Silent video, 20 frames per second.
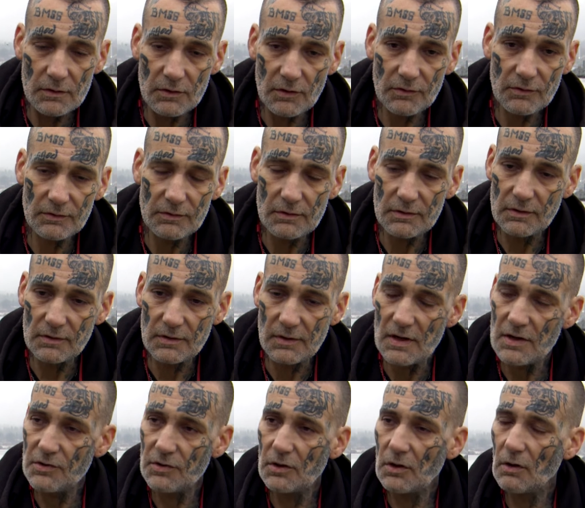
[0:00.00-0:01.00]
Just
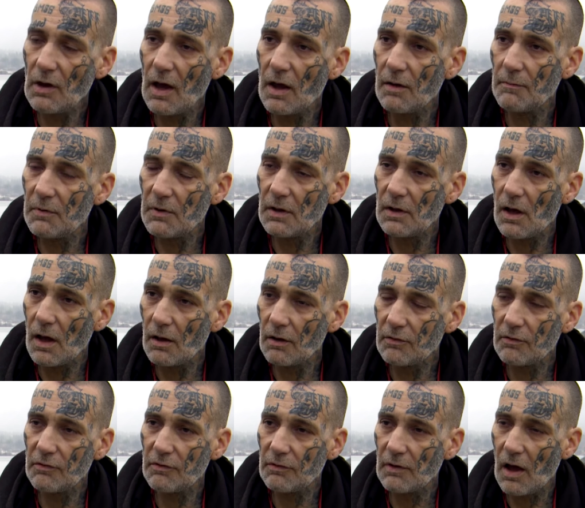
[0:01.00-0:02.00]
teaching you how to be uh,
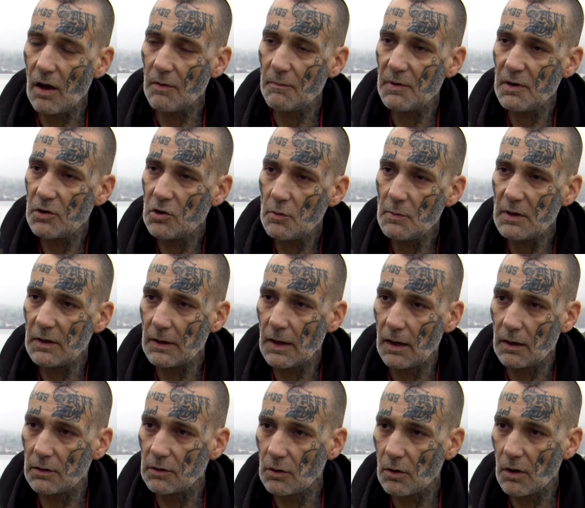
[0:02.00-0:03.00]
just how to be human
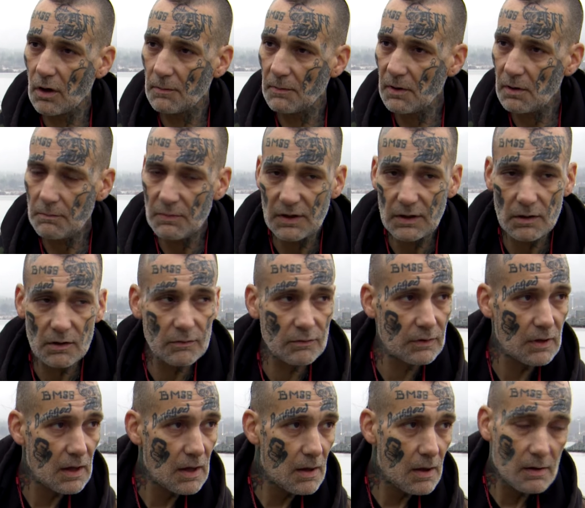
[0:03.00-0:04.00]
again, you know what I mean? Because
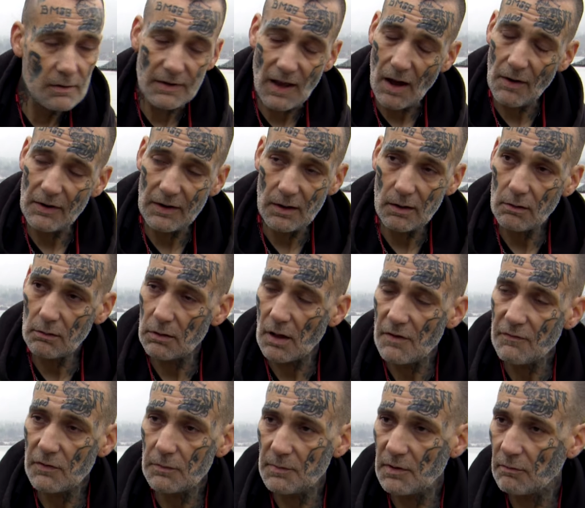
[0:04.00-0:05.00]
down here
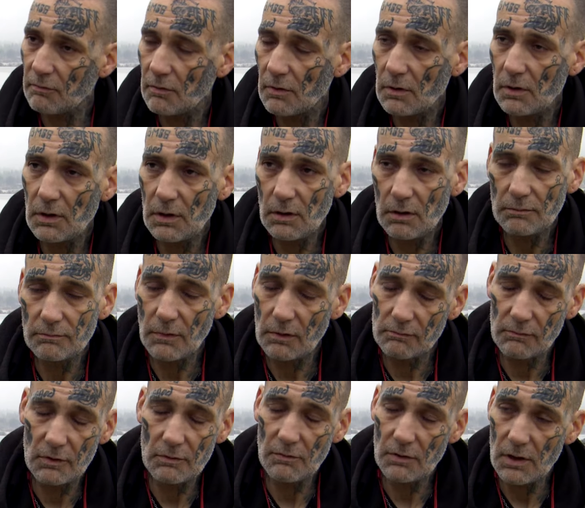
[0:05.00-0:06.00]
life can be really
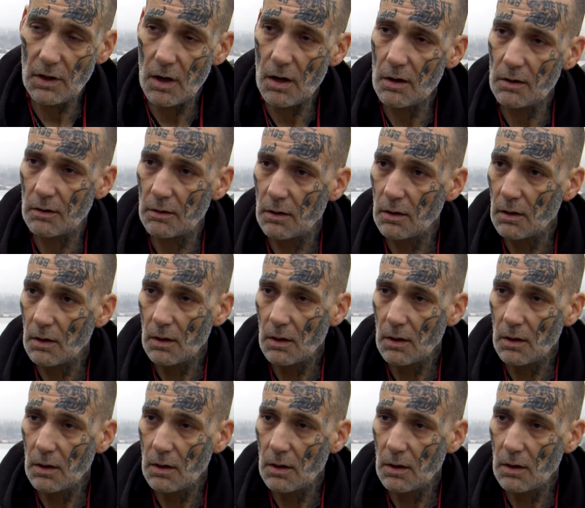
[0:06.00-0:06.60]
really really hard.